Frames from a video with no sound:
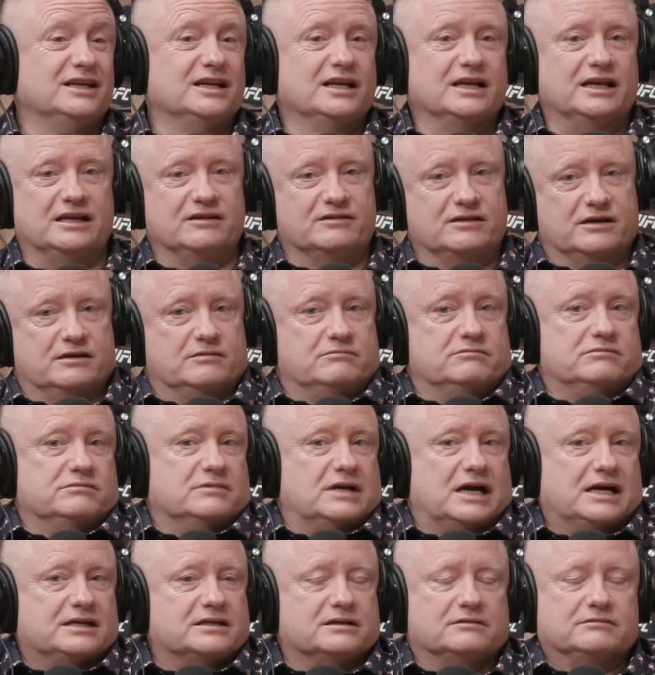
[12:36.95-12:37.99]
You know,
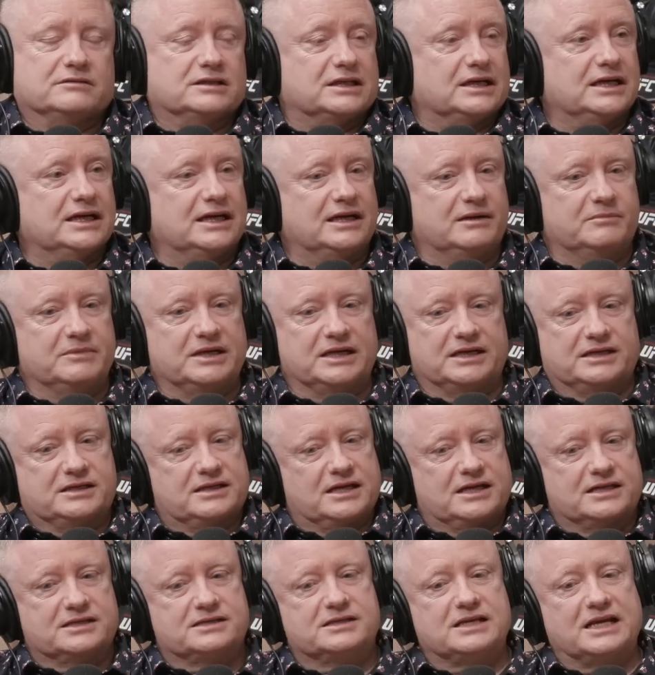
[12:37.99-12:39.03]
I don't care. I mean,
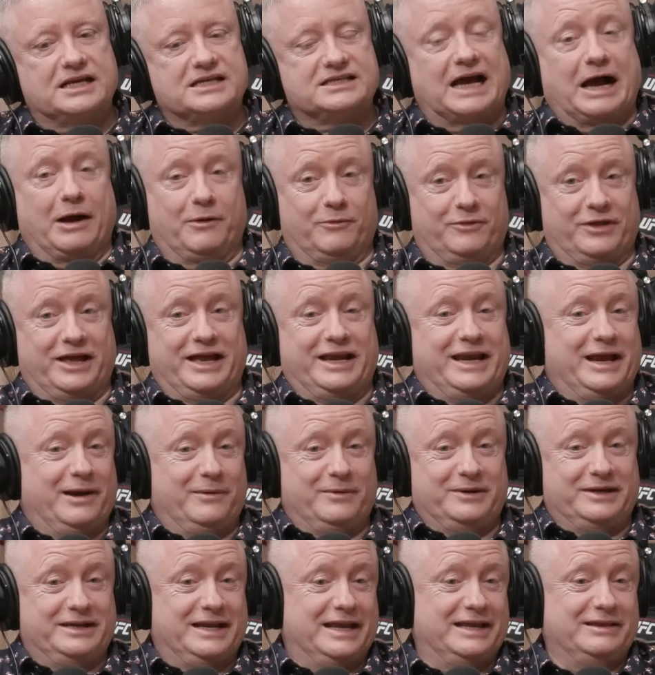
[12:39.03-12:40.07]
it's out there now,
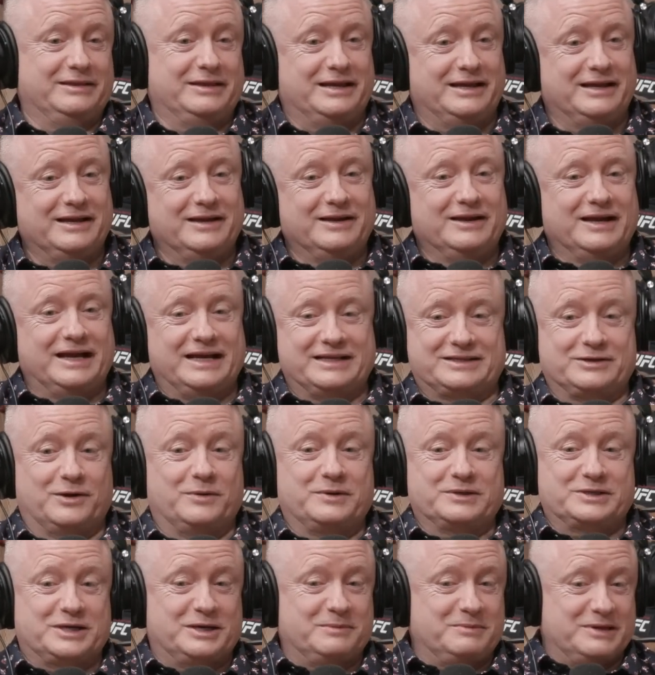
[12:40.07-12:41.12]
and it's always
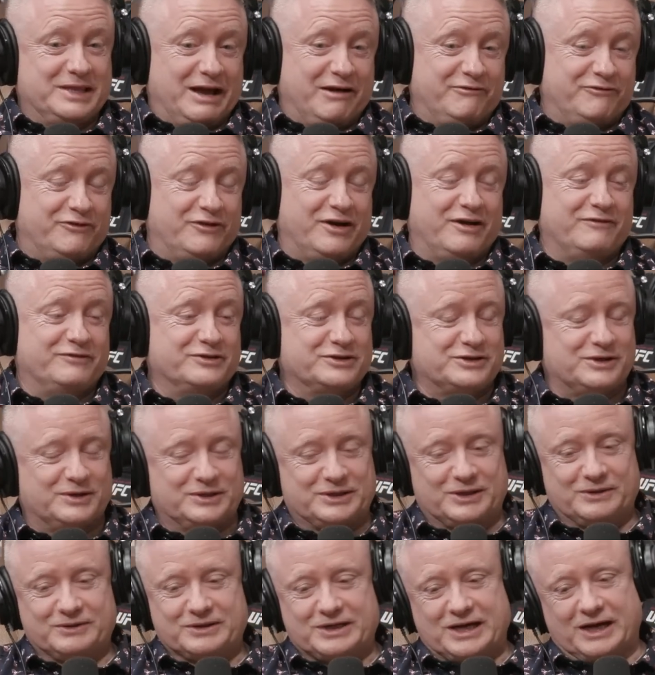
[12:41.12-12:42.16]
going to be there forever. So I
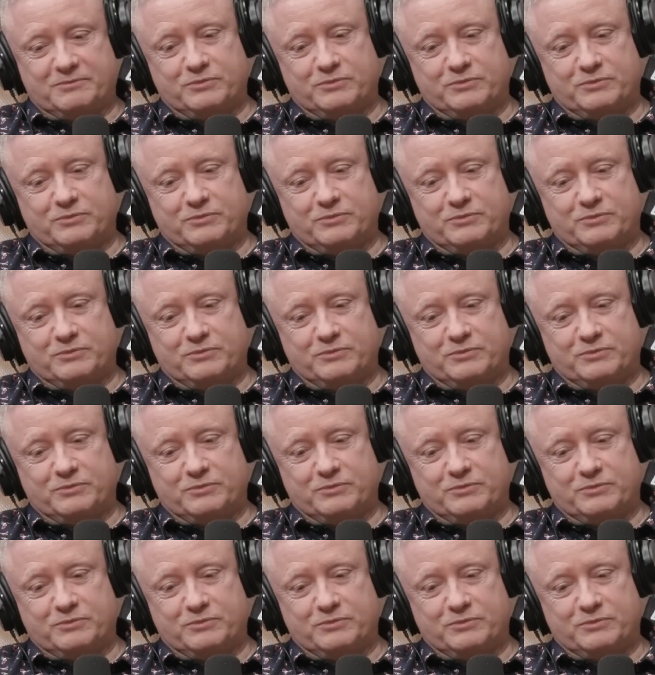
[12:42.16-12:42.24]
don't care.